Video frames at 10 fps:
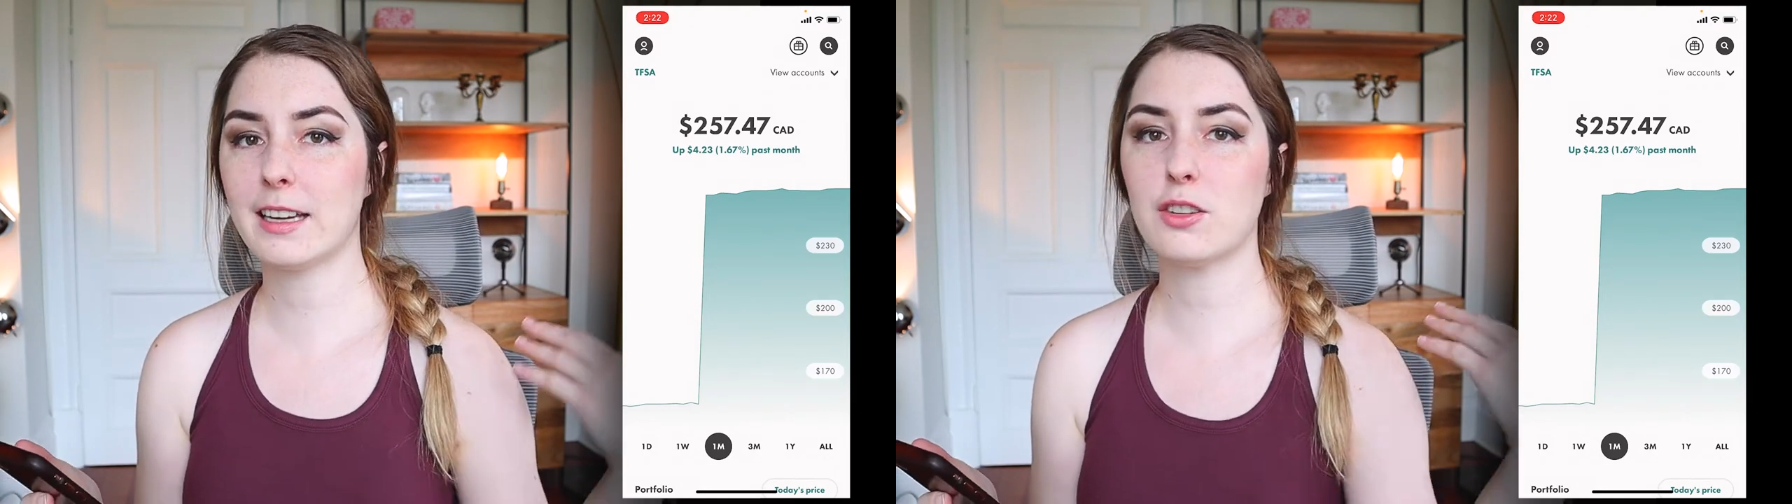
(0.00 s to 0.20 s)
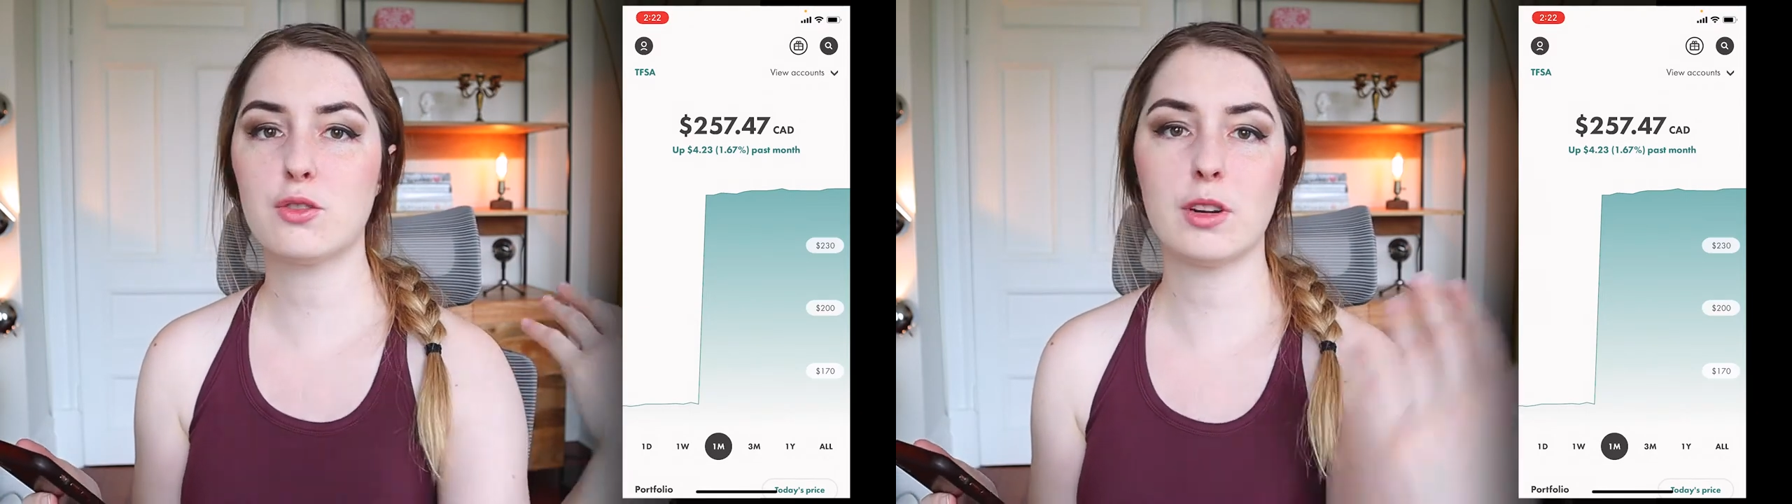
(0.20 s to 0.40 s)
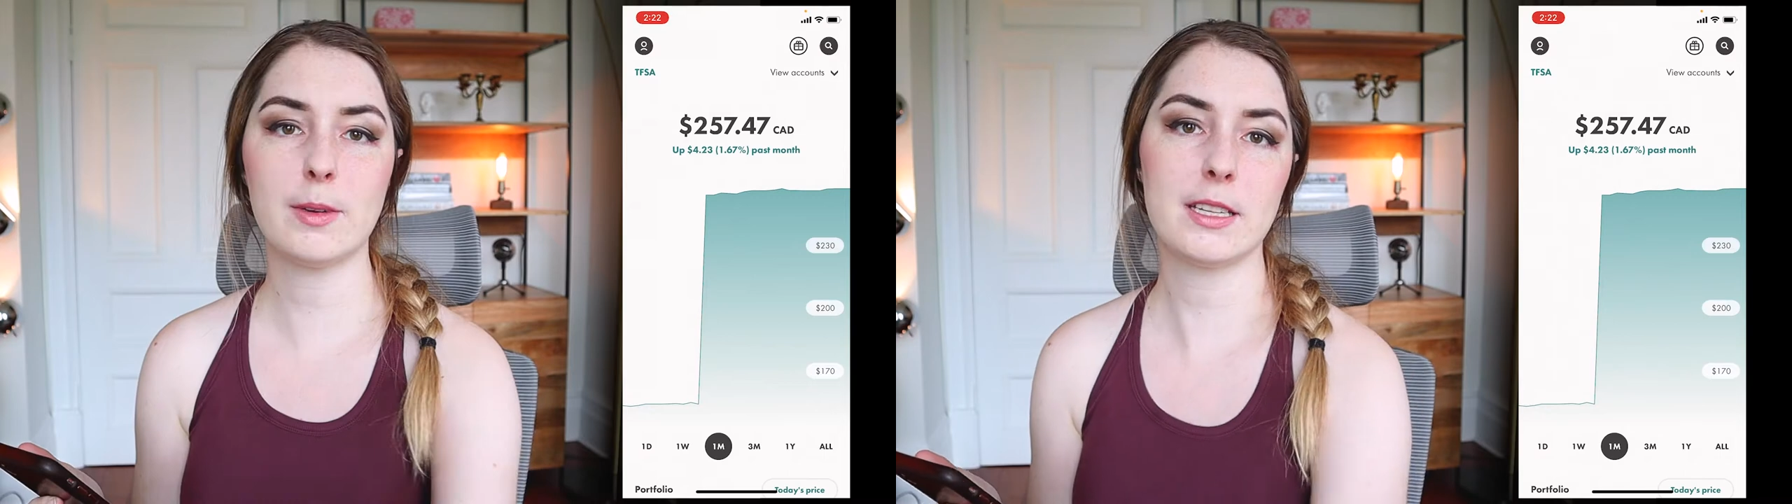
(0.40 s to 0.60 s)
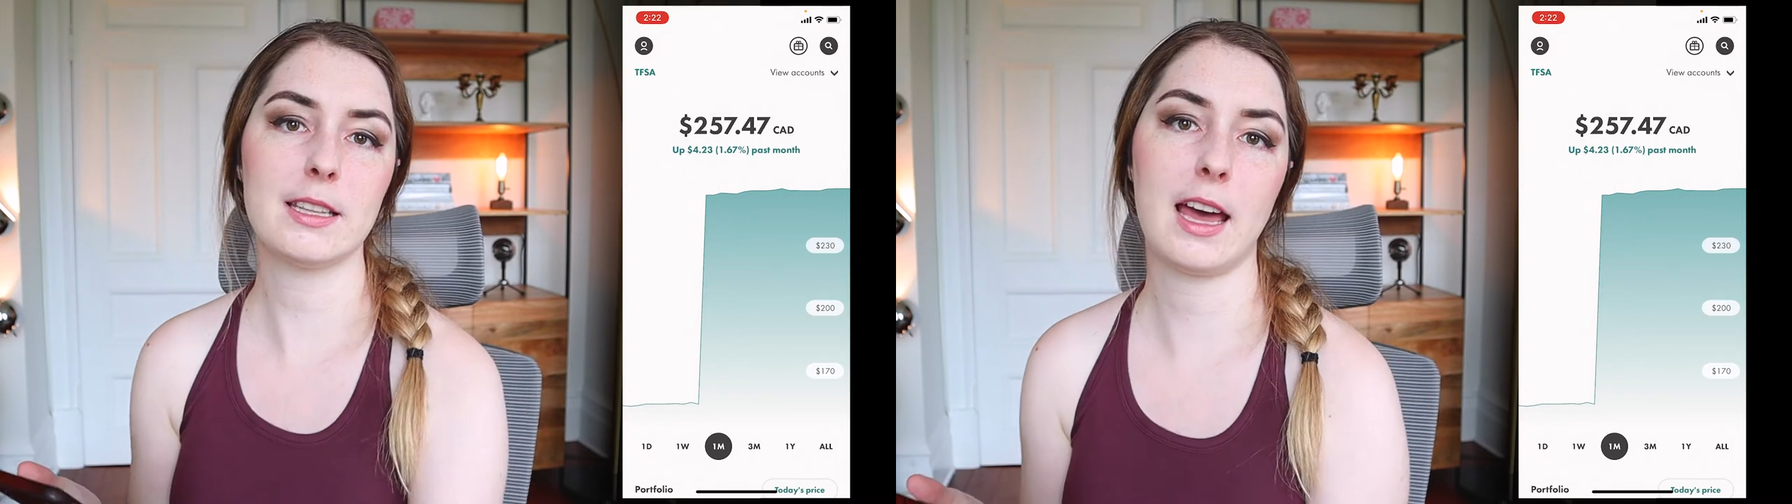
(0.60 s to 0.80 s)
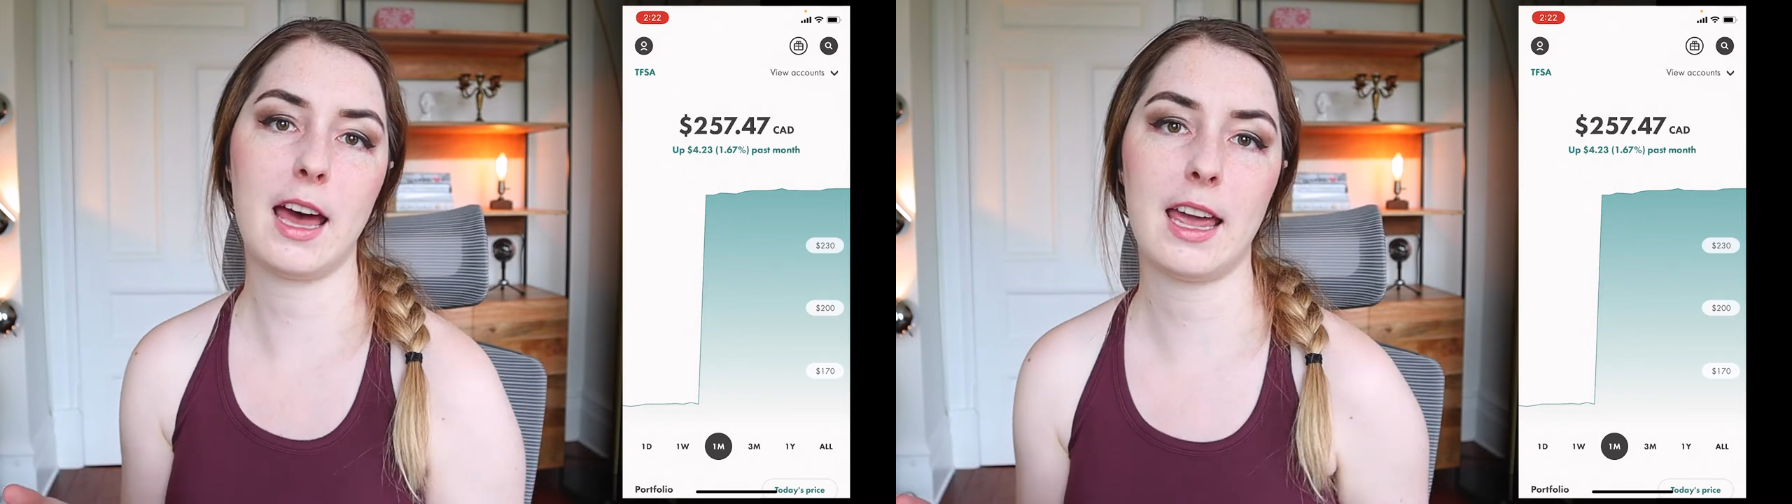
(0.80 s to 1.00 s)
contribute to
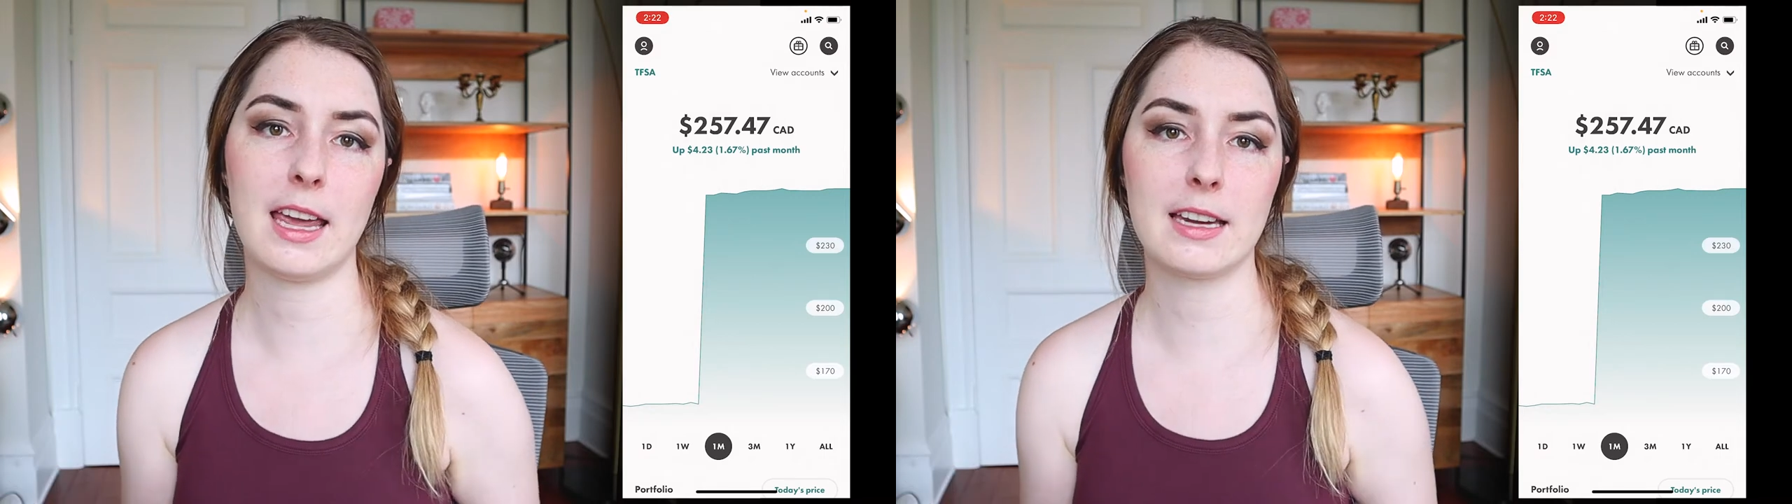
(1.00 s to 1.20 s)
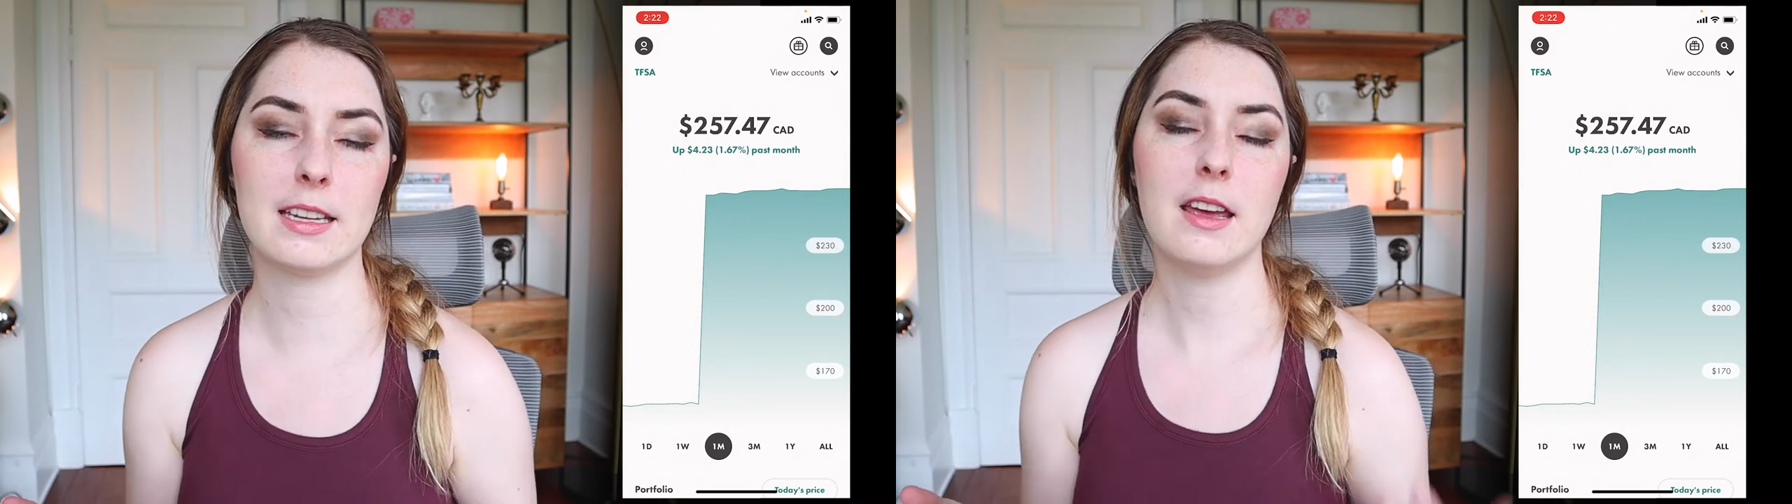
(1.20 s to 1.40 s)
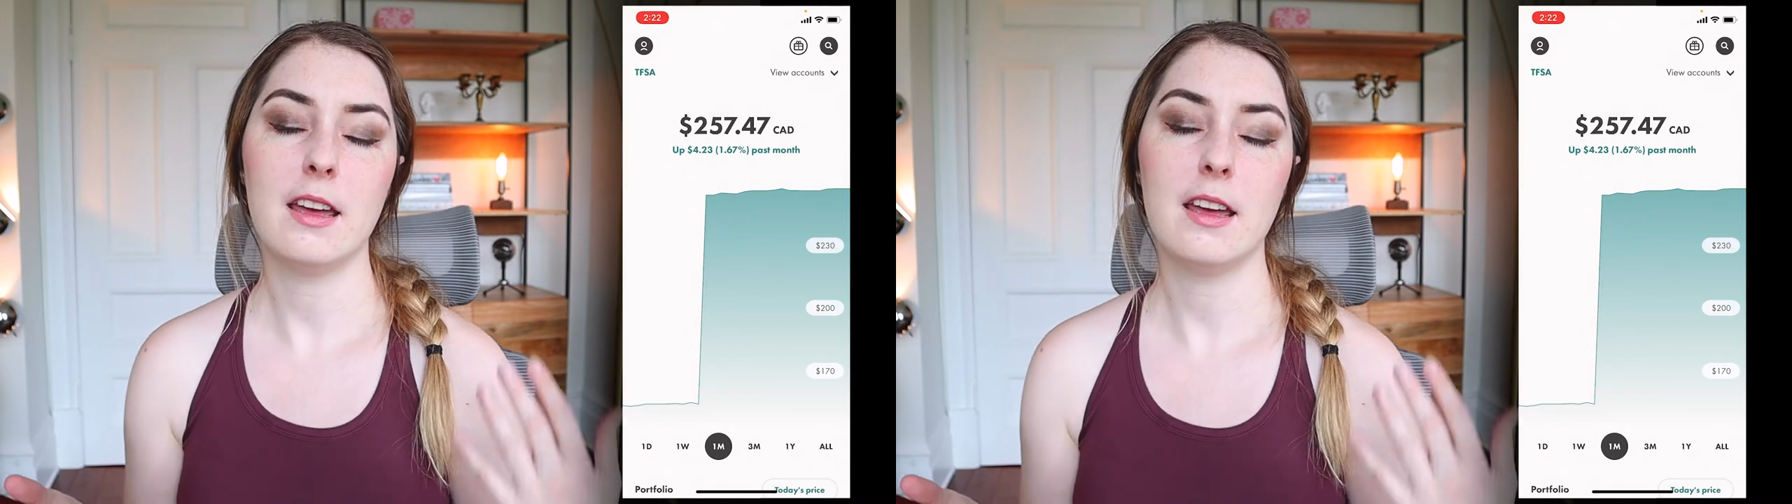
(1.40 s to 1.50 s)
that and